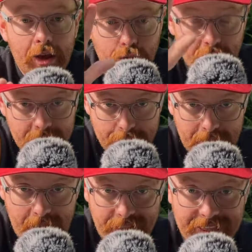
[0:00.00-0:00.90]
You get to
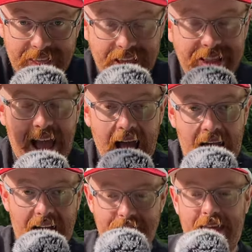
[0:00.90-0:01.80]
play with these things
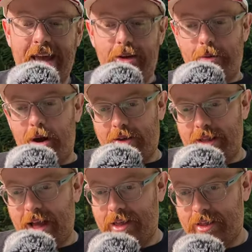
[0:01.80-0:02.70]
after you get your boxing
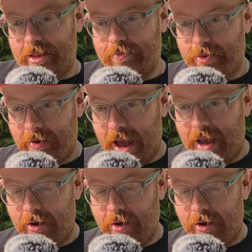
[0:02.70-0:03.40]
license, okay?